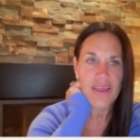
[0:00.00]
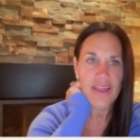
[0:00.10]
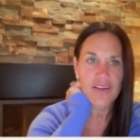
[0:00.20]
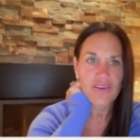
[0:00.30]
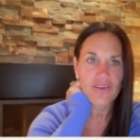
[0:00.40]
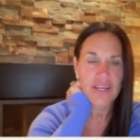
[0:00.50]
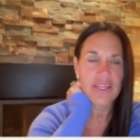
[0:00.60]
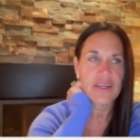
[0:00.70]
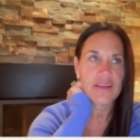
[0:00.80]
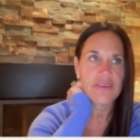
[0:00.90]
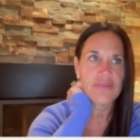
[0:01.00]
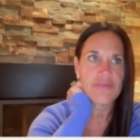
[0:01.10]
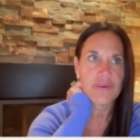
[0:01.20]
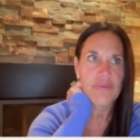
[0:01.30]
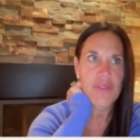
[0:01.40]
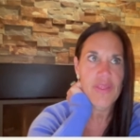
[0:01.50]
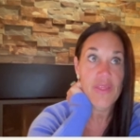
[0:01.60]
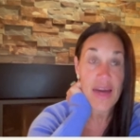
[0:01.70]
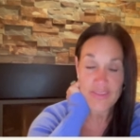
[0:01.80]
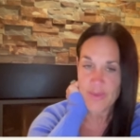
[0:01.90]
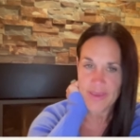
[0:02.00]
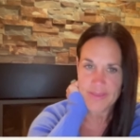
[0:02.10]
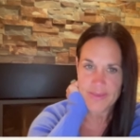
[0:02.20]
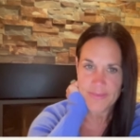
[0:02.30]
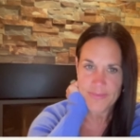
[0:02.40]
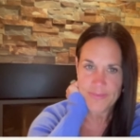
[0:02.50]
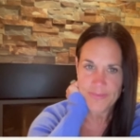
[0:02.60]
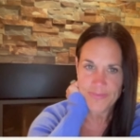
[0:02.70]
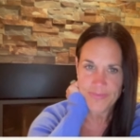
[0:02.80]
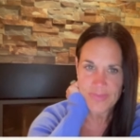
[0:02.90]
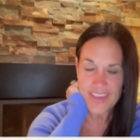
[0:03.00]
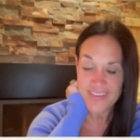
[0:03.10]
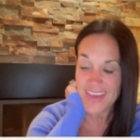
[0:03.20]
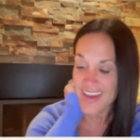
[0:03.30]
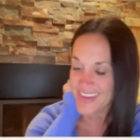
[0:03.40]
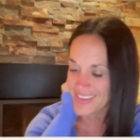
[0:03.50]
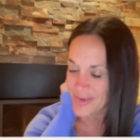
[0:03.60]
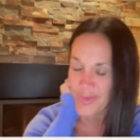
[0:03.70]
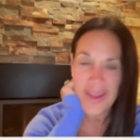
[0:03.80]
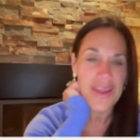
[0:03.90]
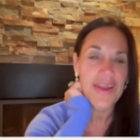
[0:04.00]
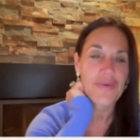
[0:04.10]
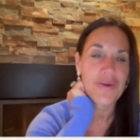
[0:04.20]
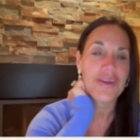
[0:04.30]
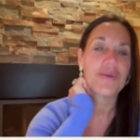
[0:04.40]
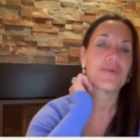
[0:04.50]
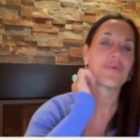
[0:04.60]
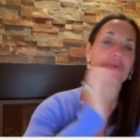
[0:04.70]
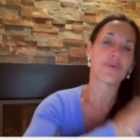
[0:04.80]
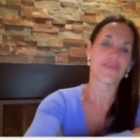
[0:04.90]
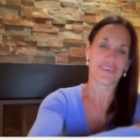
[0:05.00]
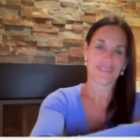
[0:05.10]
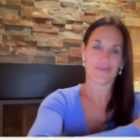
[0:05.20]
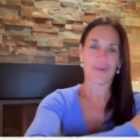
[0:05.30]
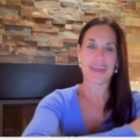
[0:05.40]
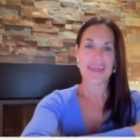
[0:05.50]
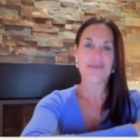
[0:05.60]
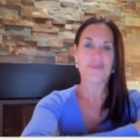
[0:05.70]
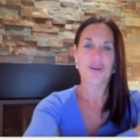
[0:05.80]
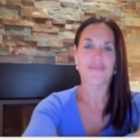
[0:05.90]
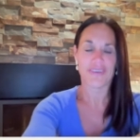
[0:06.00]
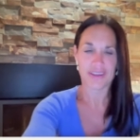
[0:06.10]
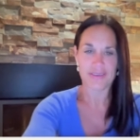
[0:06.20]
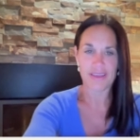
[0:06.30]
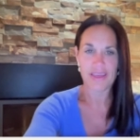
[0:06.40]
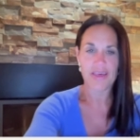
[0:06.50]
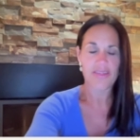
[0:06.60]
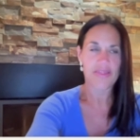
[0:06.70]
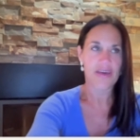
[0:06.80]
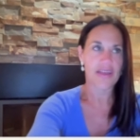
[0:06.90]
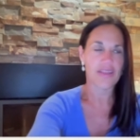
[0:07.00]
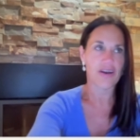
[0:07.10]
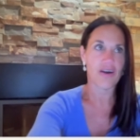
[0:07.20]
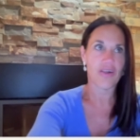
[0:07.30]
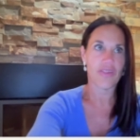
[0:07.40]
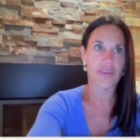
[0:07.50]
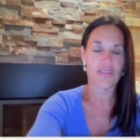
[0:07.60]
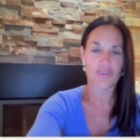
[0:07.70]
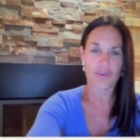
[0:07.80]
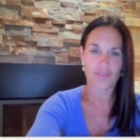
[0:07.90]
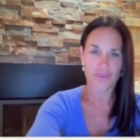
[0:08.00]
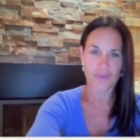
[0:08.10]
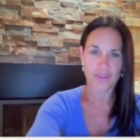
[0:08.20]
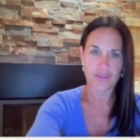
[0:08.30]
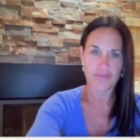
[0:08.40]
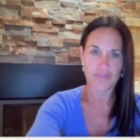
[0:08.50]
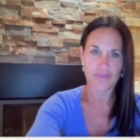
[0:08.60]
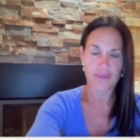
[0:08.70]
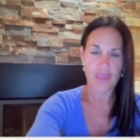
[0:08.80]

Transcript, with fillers: And creating from that space, because that is a way, way, way more fun, way more fun than all the other alternatives.